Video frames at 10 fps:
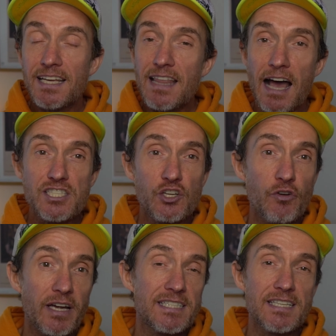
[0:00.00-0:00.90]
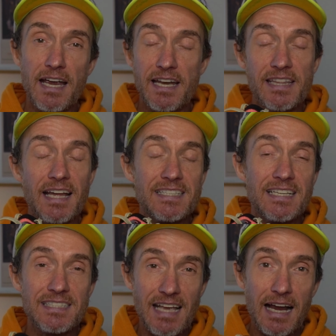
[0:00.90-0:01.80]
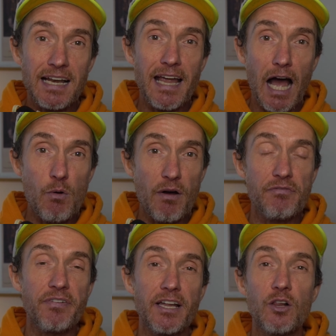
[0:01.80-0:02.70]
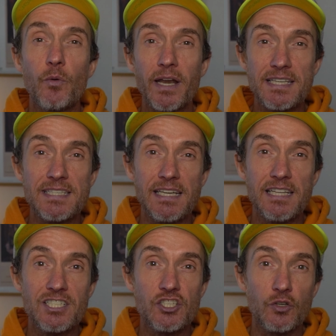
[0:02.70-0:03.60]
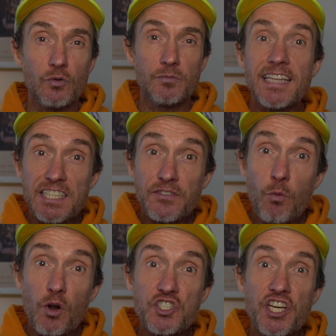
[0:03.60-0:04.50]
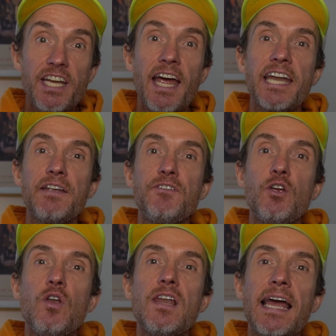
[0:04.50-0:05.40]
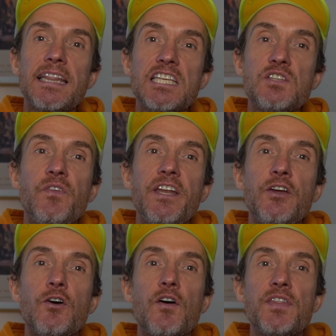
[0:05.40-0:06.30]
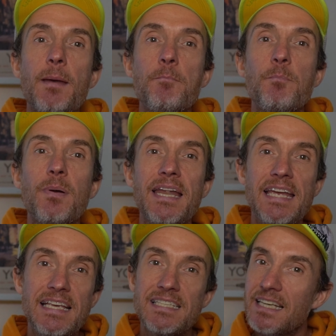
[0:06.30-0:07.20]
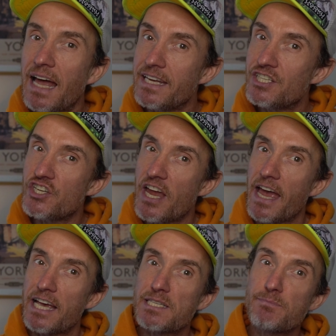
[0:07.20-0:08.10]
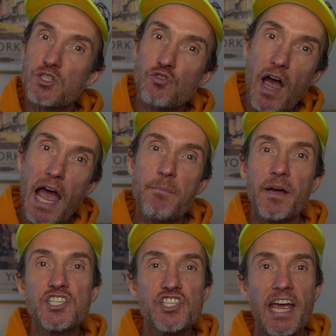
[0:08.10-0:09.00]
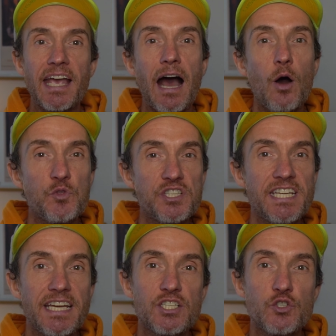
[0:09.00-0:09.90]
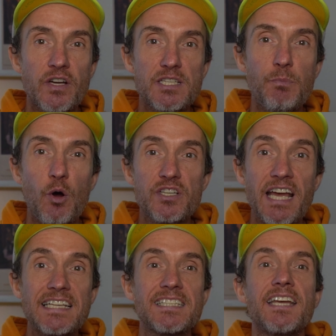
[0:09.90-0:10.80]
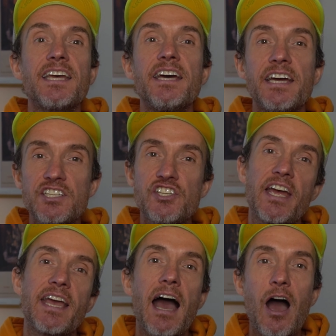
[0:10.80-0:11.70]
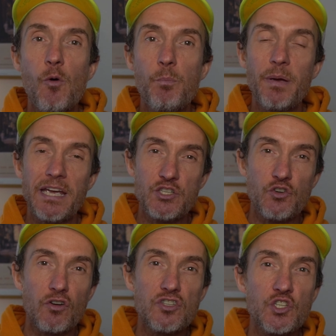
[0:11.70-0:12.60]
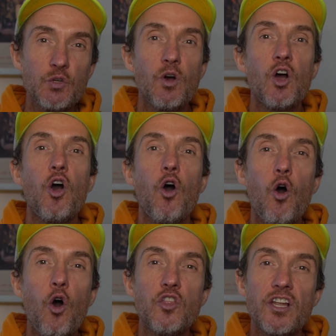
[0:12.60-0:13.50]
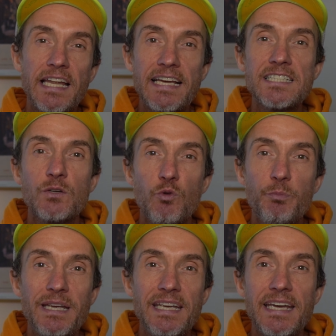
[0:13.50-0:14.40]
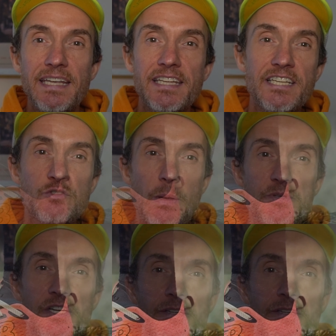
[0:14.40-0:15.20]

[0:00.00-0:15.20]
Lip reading: that is a great sign, and that's exactly how I feel when I see this shoe. Thanks for watching, and if you like this video, then please like, share and subscribe, and check out the TN Trails podcast and check out Patreon too. All the links will be in the description.